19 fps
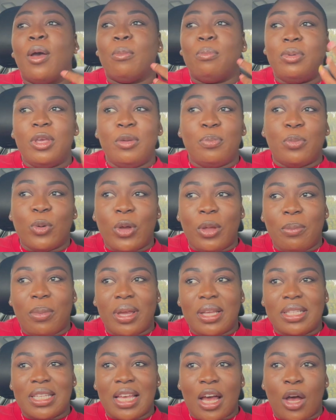people in
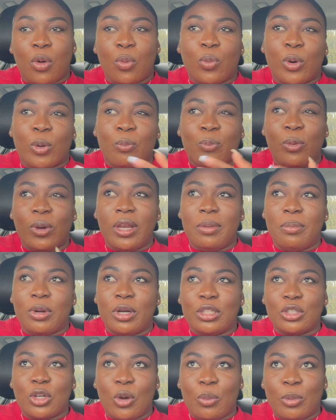my town were pretty
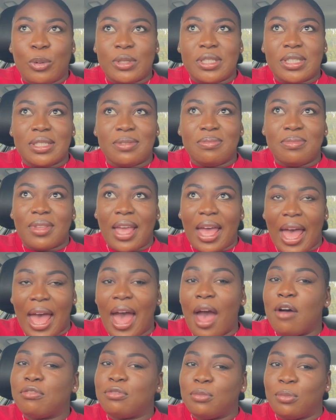much almost
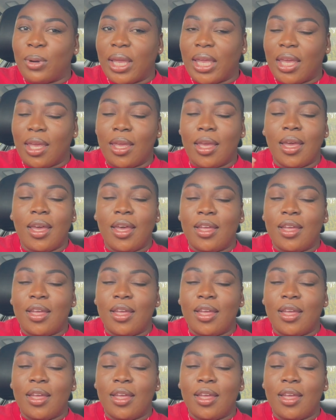halfway